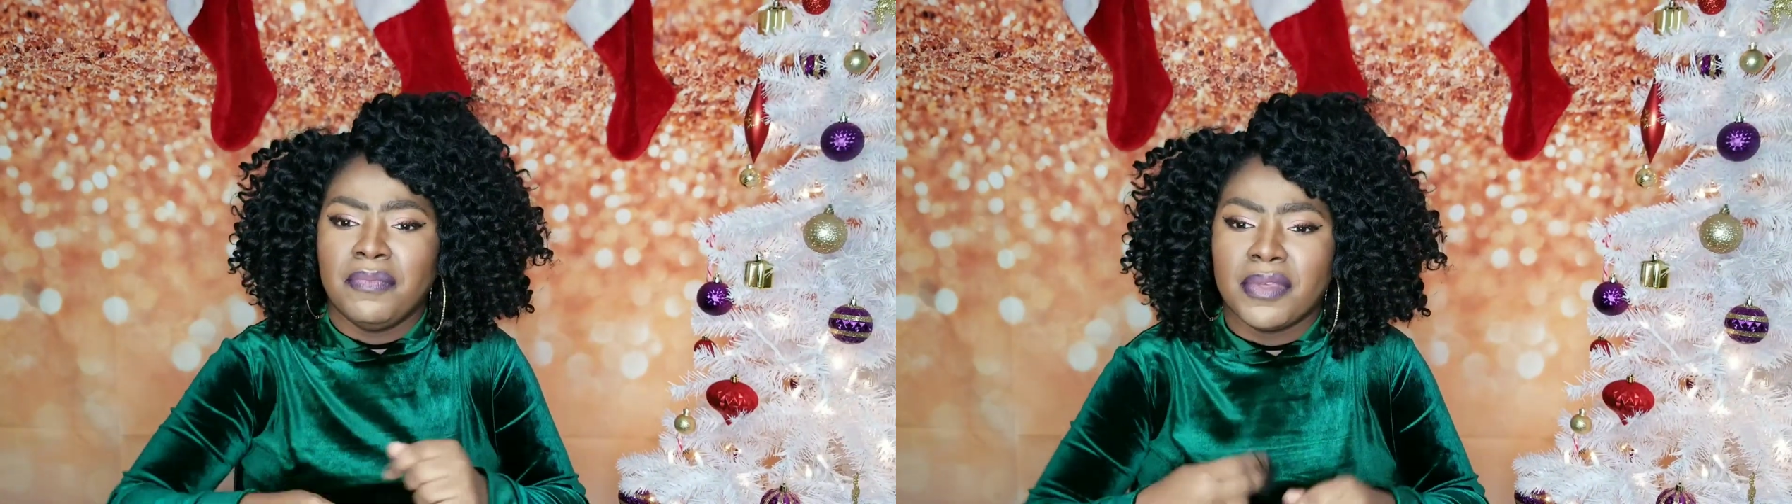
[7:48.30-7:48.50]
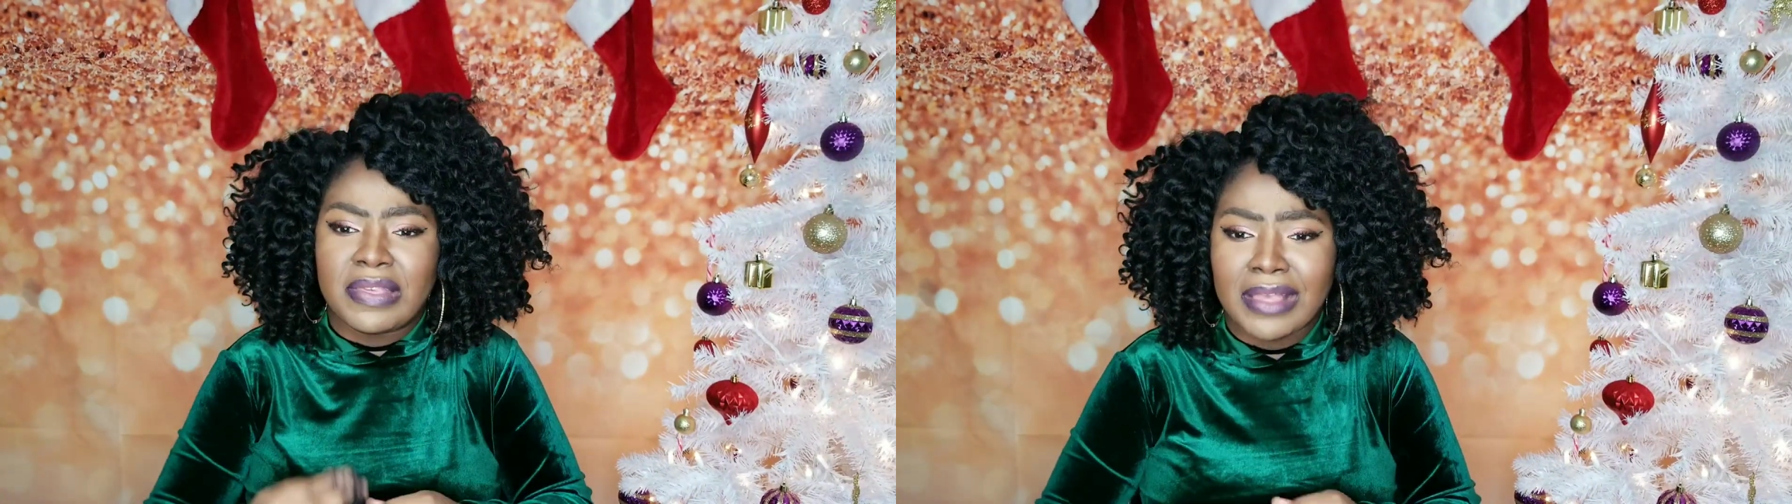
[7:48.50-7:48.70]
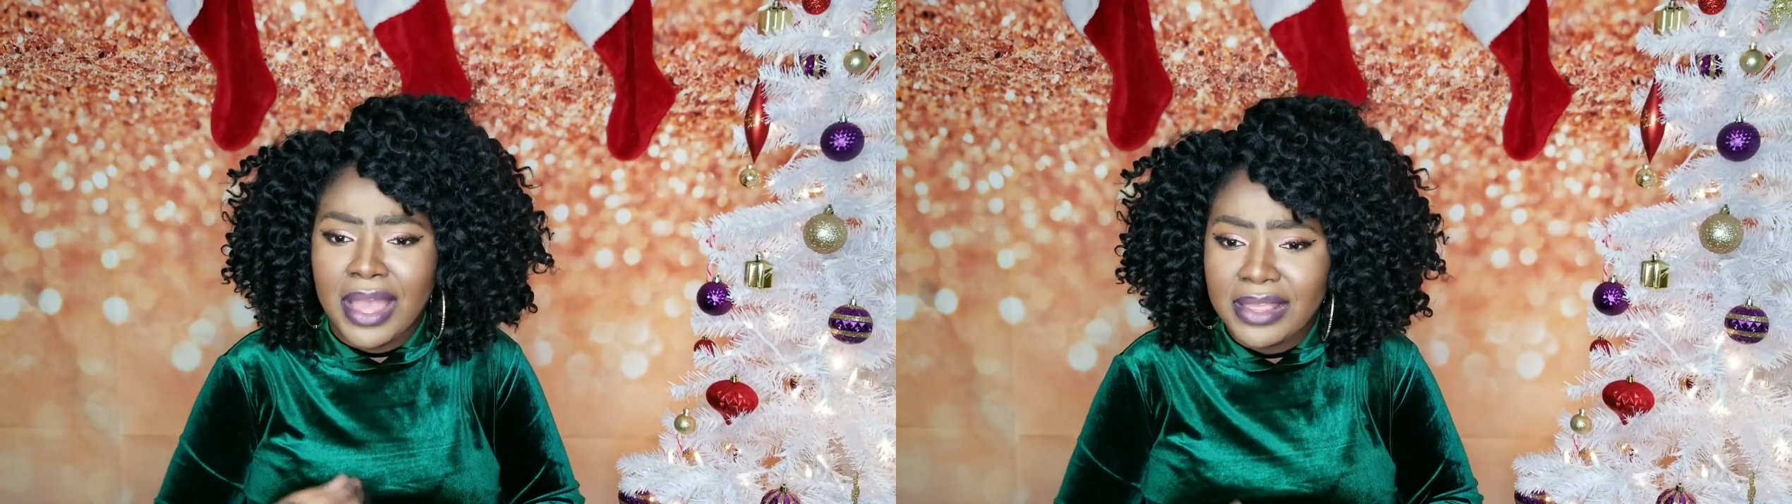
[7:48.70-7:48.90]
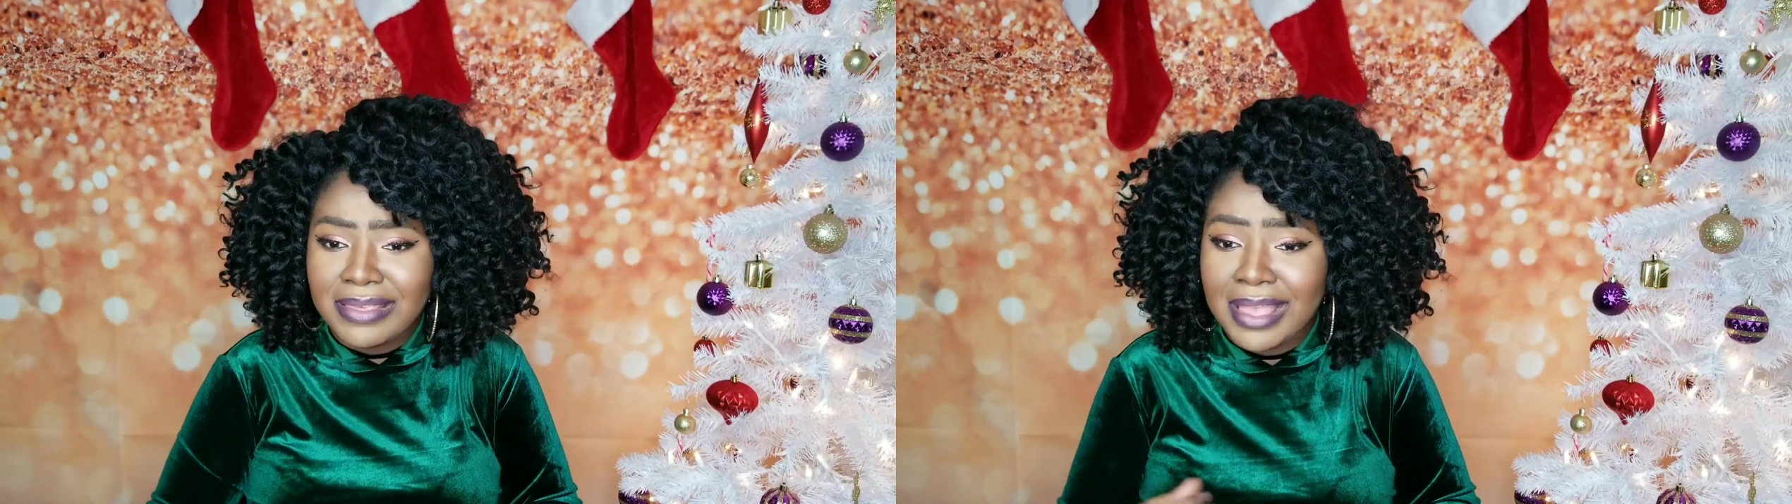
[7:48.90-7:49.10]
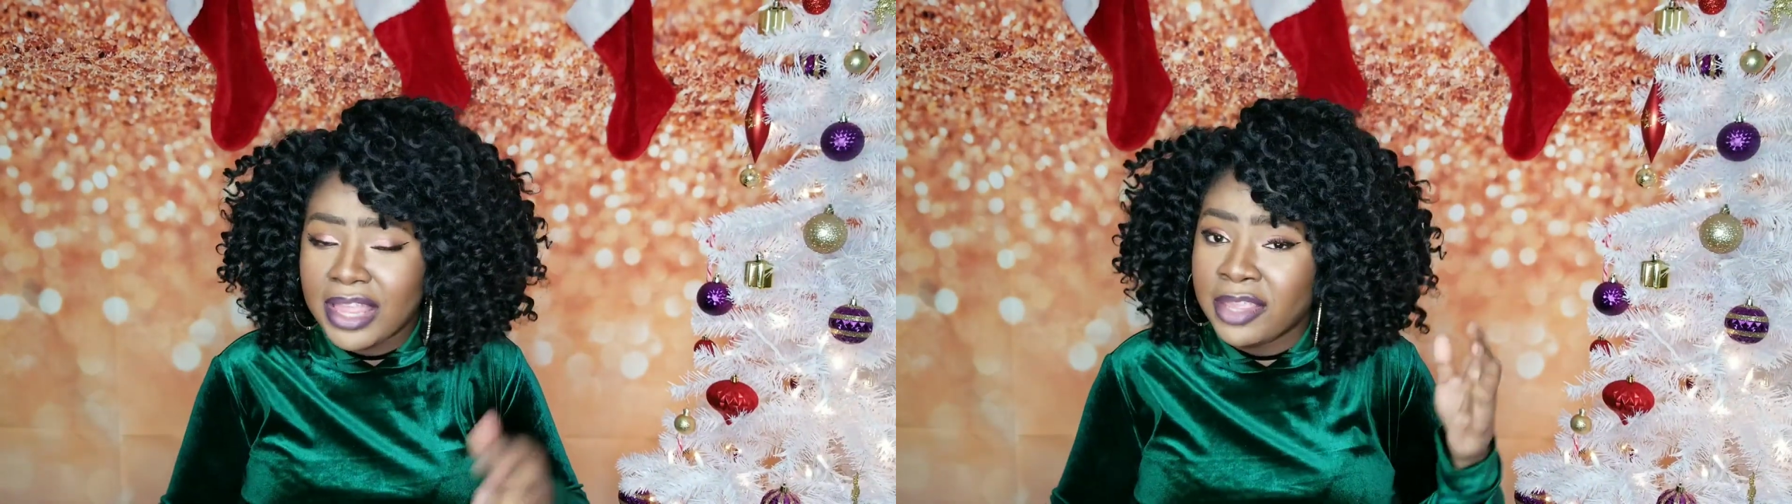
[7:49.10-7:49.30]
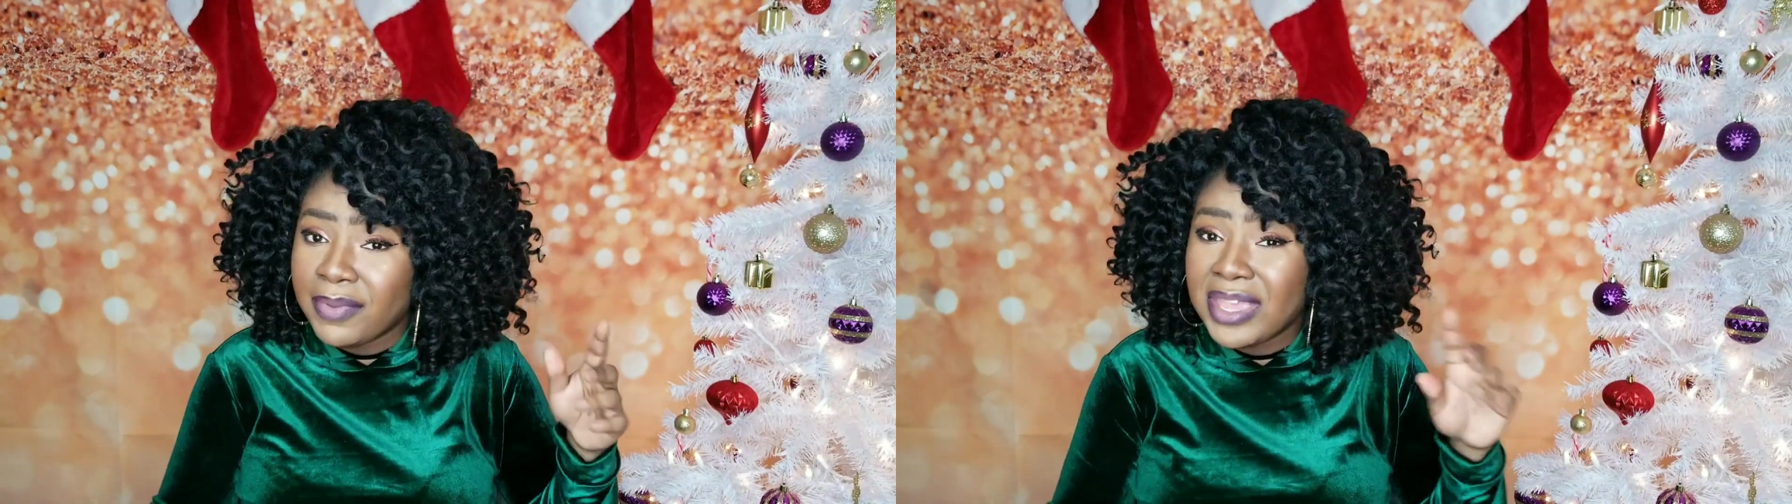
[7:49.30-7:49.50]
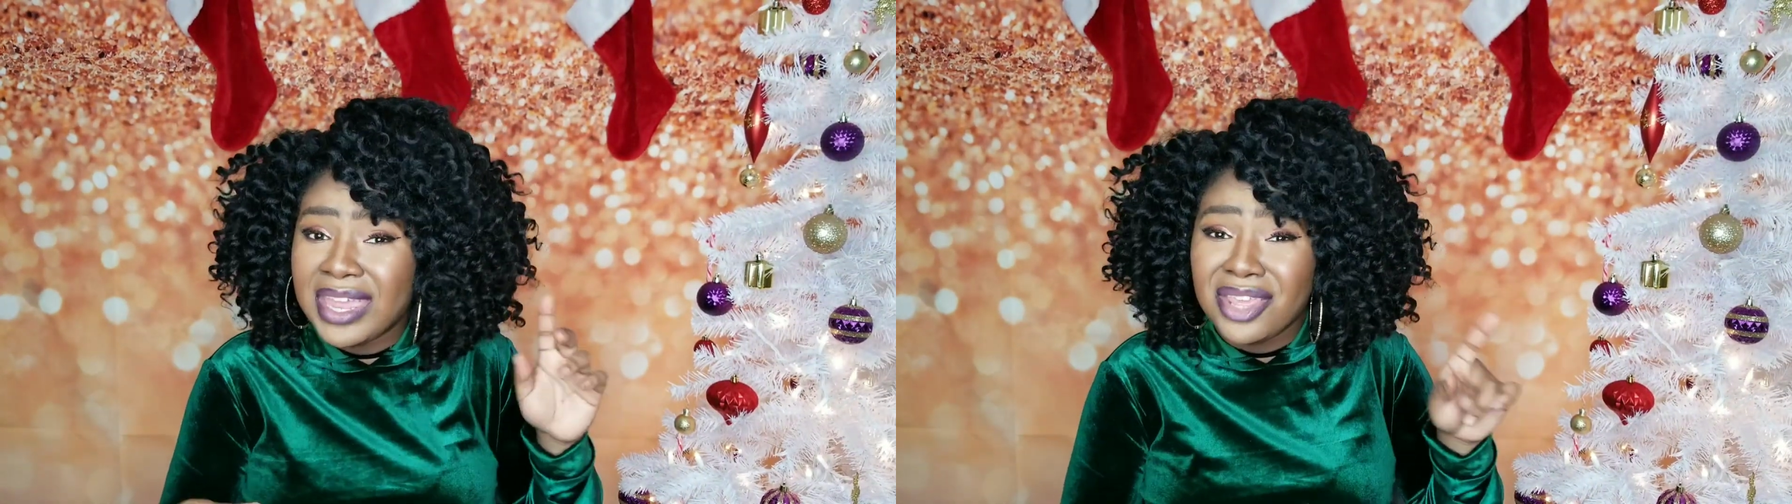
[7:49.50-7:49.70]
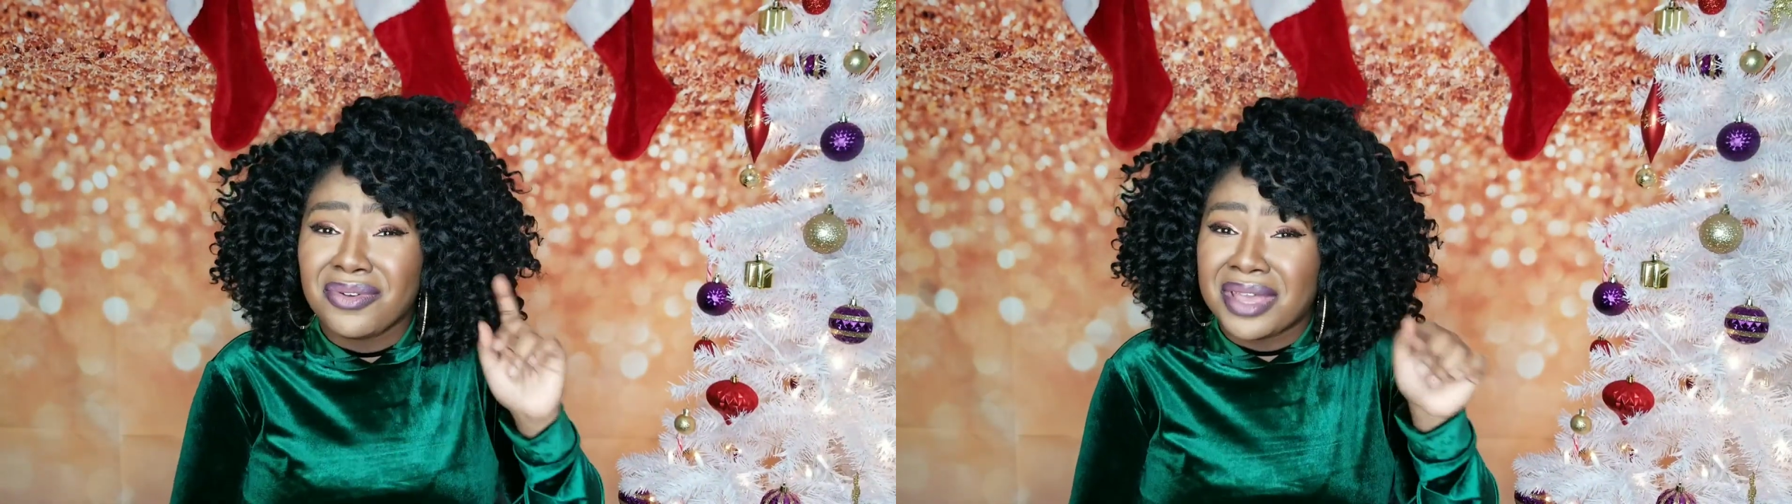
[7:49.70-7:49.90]
Besides that, in the
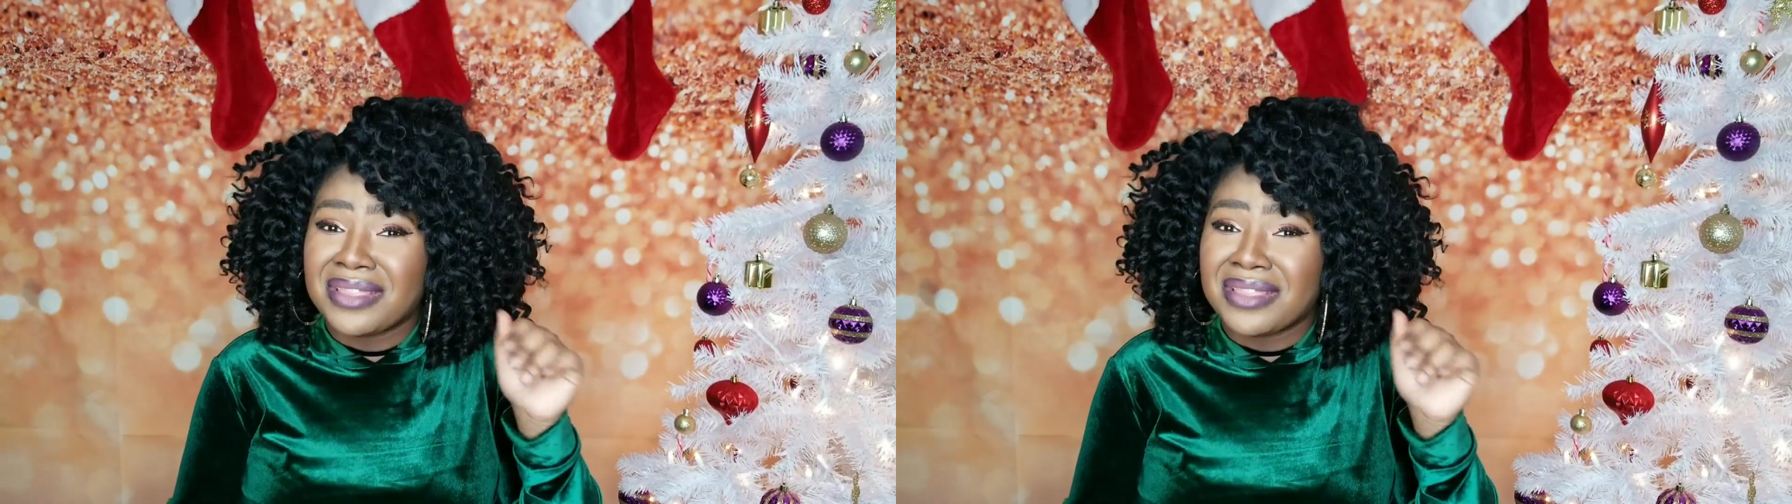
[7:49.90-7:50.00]
beginning you'll